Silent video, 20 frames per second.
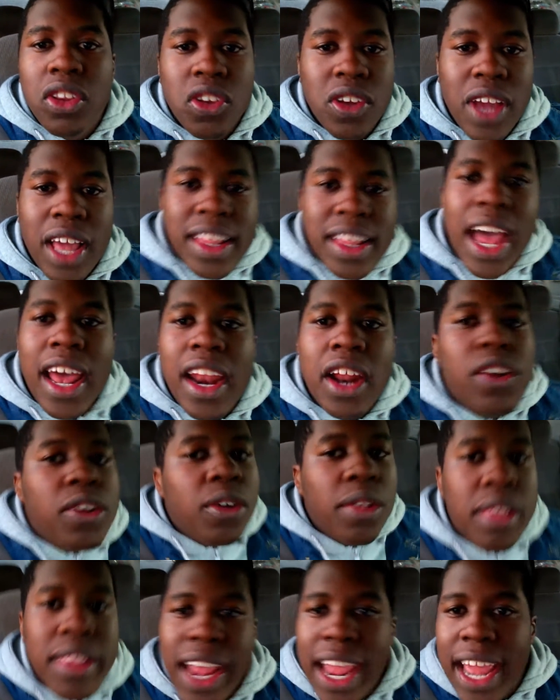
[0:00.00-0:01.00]
Do you guys not
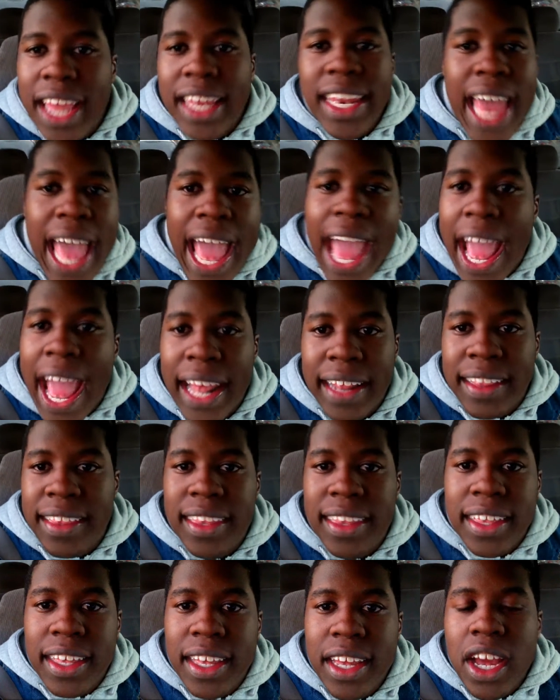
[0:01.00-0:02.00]
understand that?
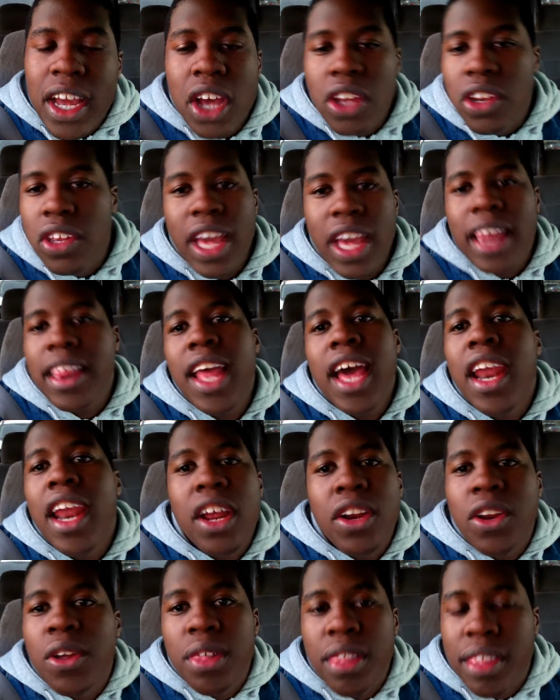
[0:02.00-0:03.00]
Do you guys
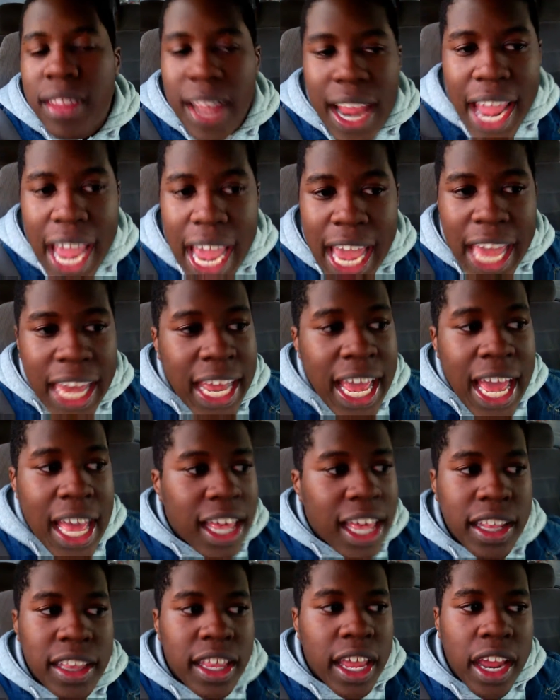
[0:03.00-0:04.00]
not understand
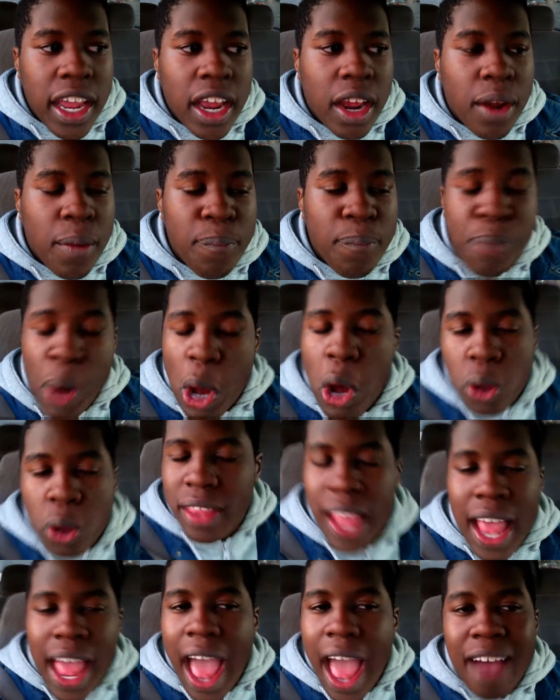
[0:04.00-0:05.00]
that they
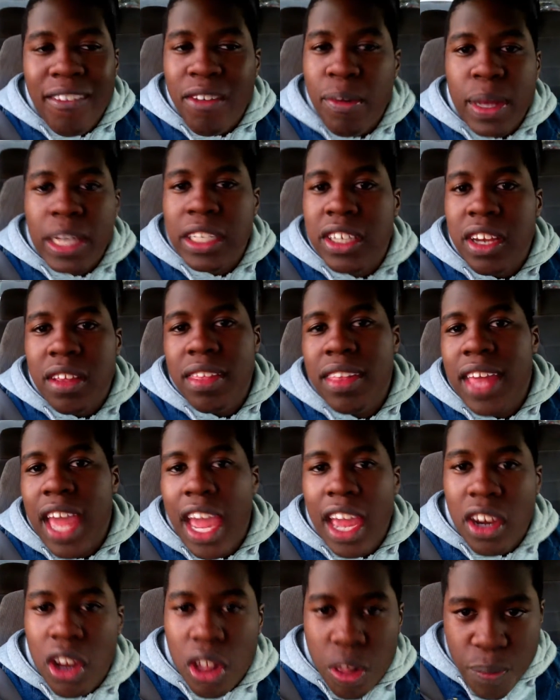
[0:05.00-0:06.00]
both have a bunch of
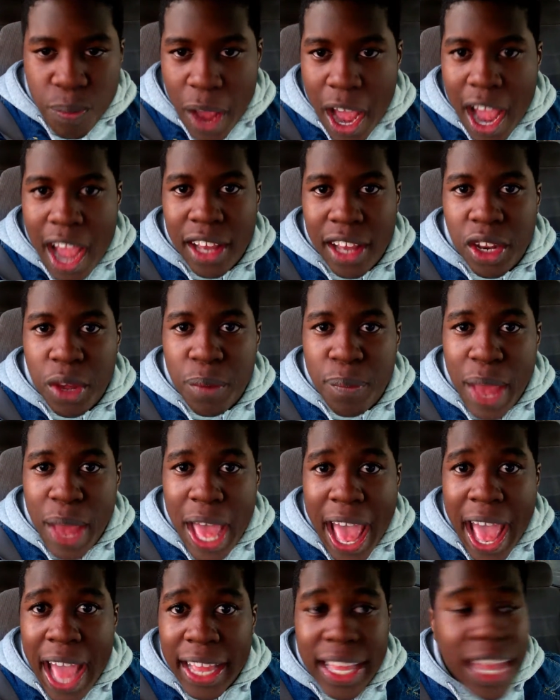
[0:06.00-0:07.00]
scandals behind their
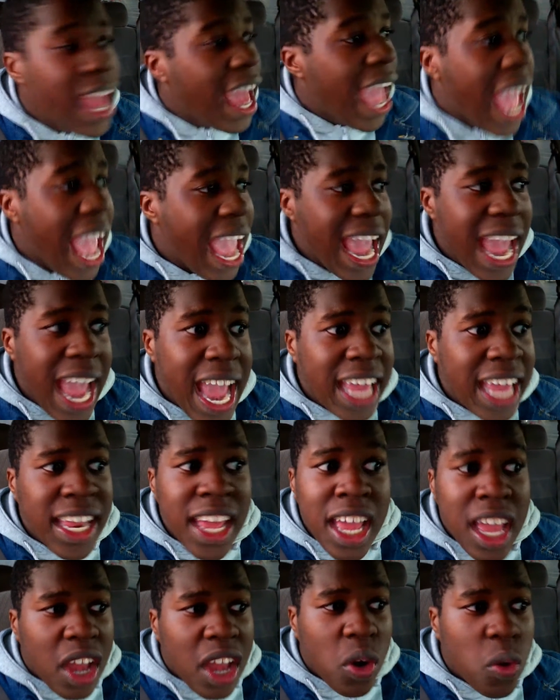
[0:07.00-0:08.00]
back?
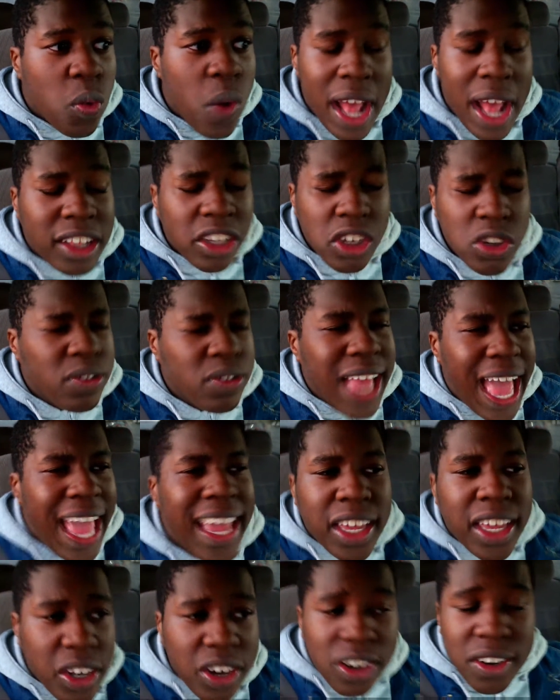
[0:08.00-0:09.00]
And whether you
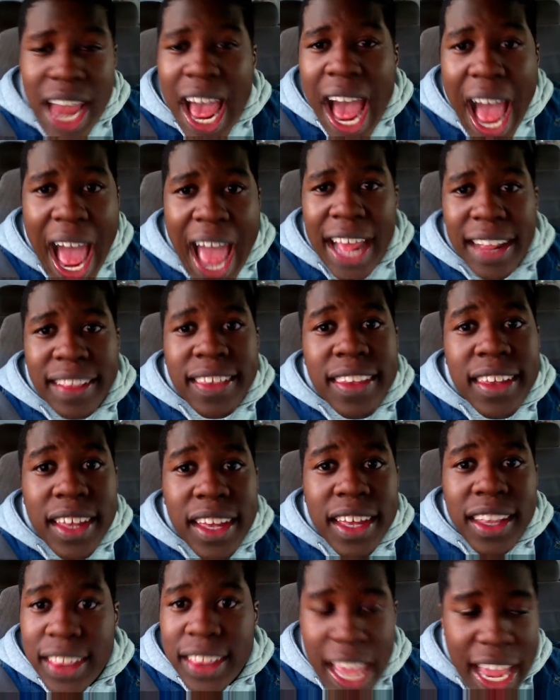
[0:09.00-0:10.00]
like it or not,
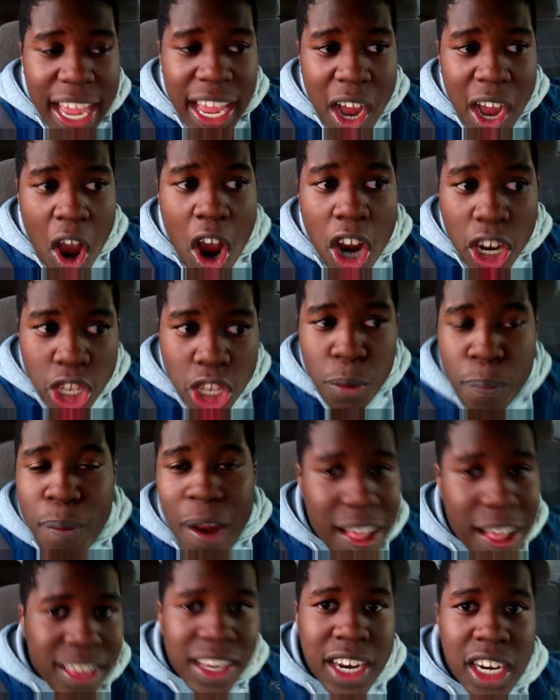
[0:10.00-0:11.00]
they are your
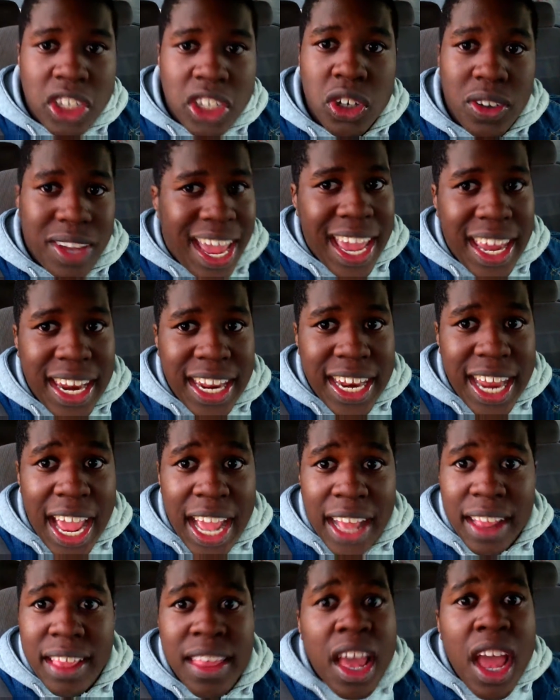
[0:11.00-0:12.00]
presidential
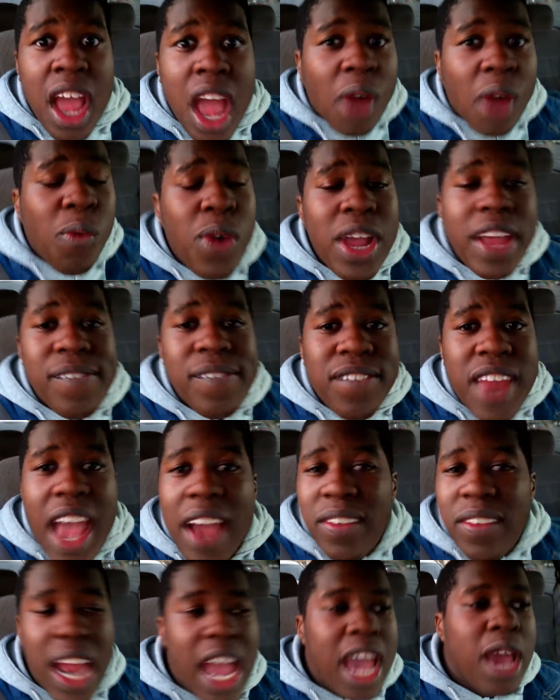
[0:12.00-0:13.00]
candidates. We have
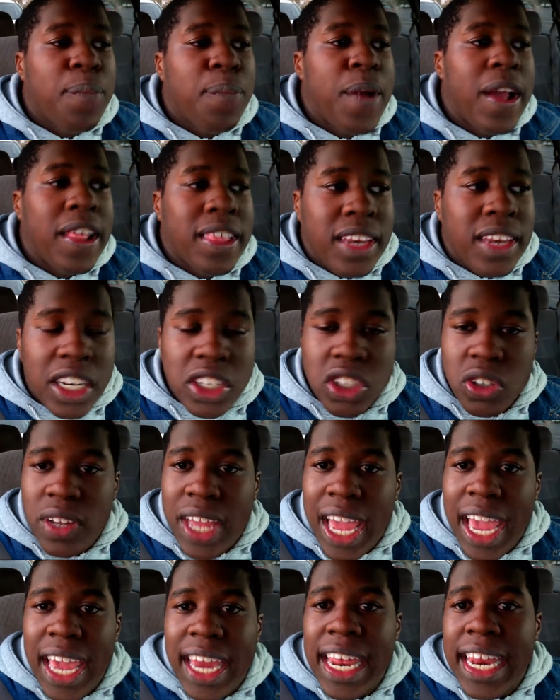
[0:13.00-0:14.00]
never had
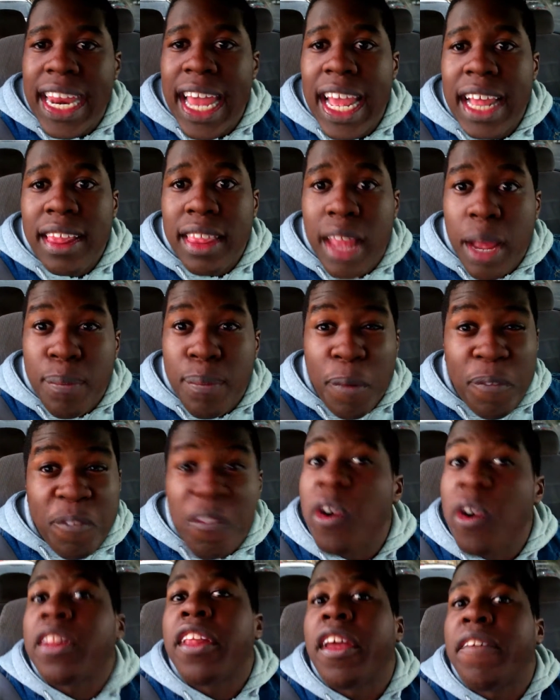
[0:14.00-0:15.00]
presidential candidates that
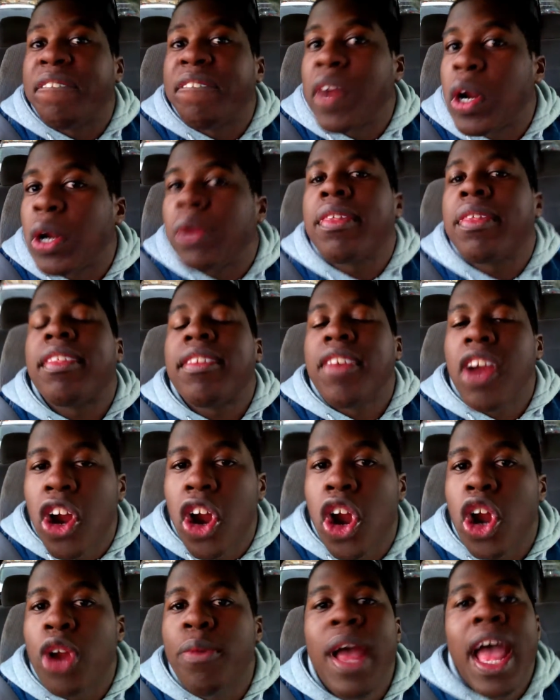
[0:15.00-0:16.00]
before their first
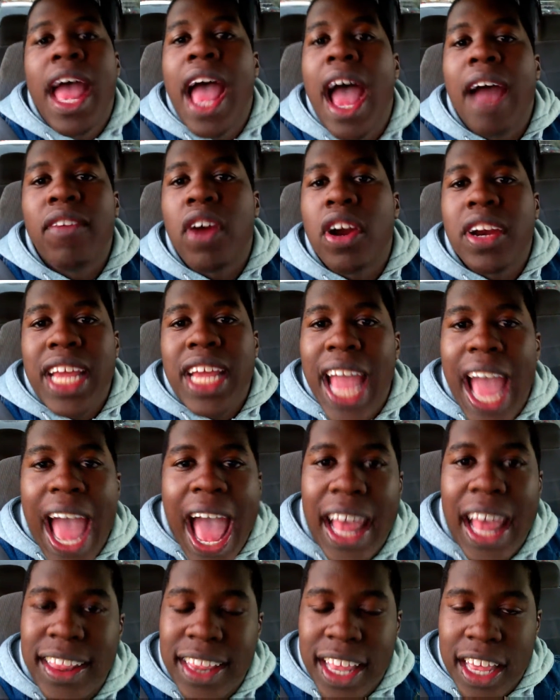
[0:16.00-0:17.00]
term have already
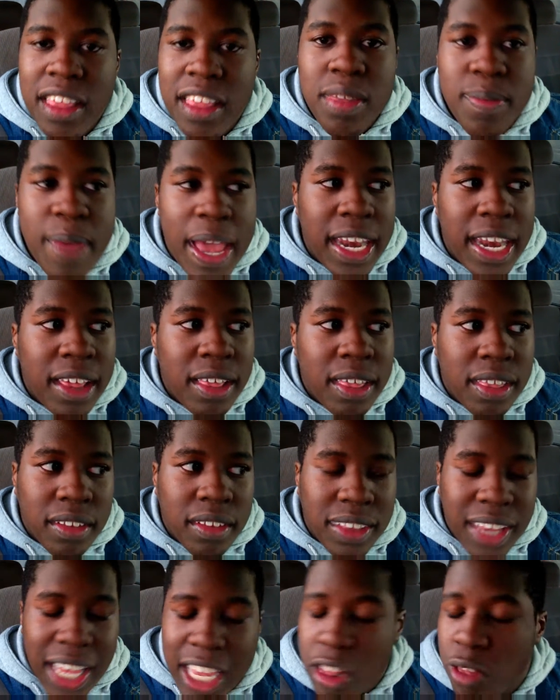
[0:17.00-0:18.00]
had this many
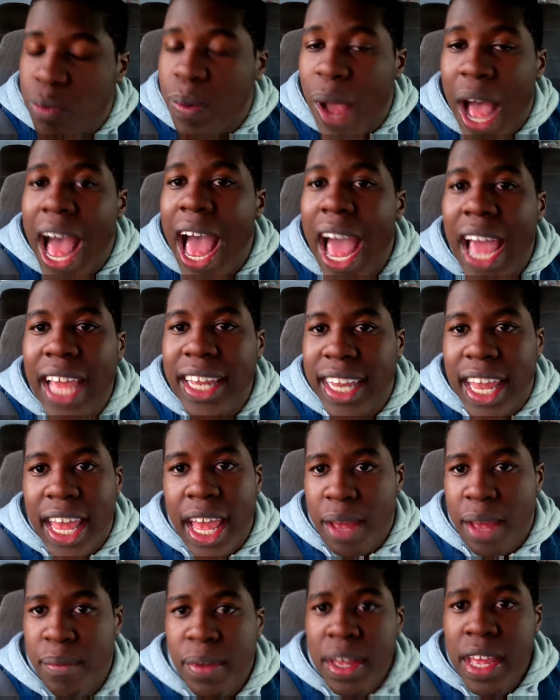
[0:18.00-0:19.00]
things behind
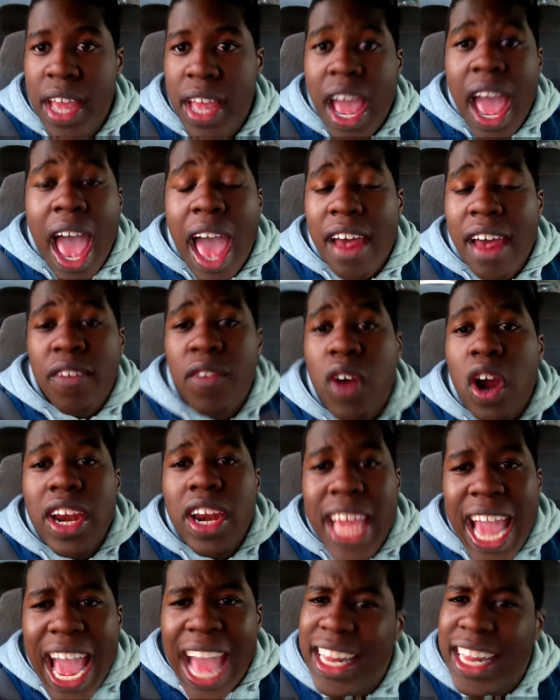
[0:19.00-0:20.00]
them. Have
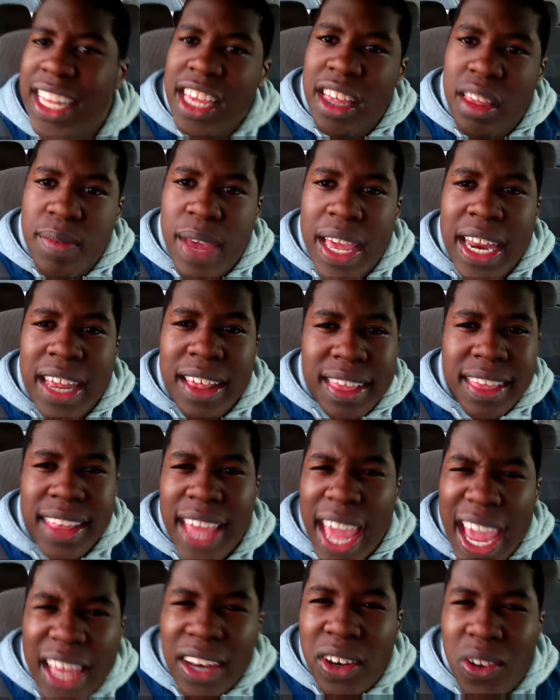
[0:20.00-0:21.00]
already had these many
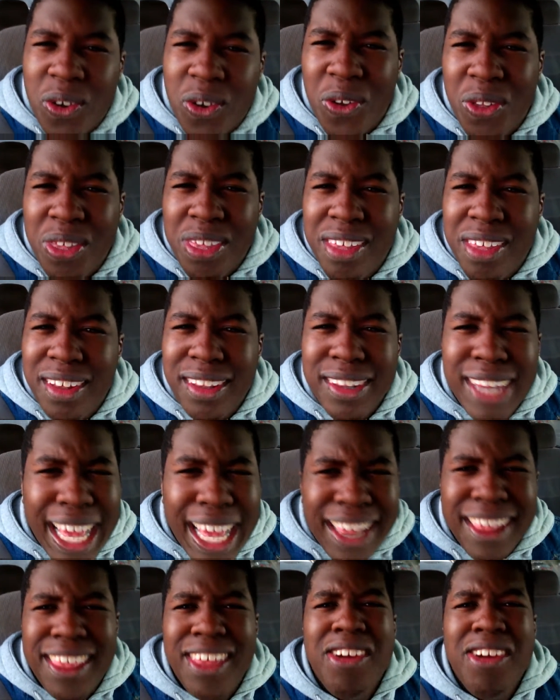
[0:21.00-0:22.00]
scandals.
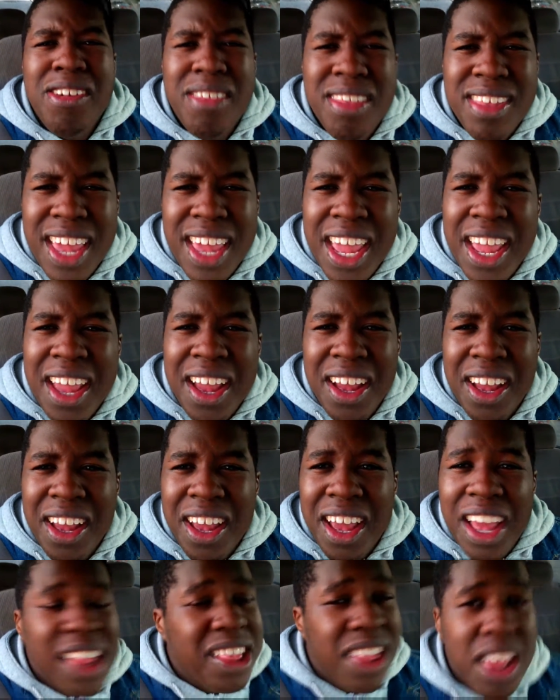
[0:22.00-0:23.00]
Like, seriously?
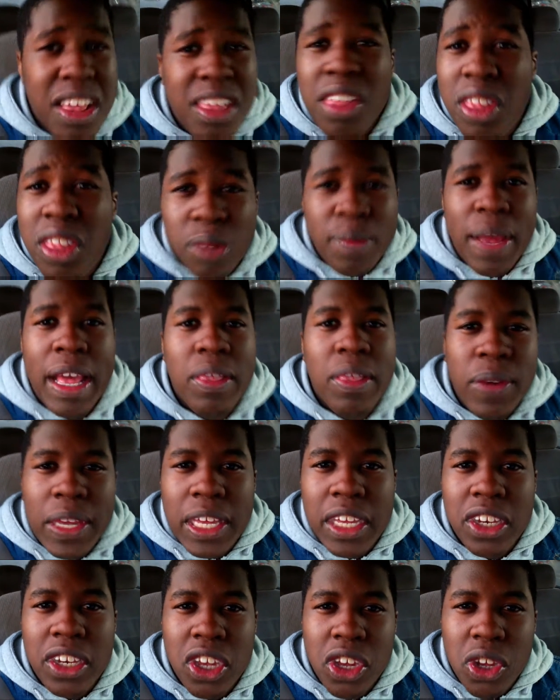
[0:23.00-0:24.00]
This is the best
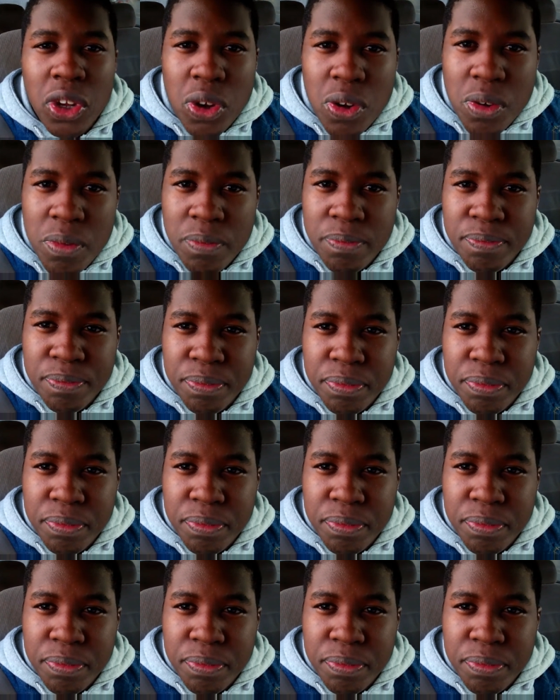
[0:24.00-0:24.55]
we can do?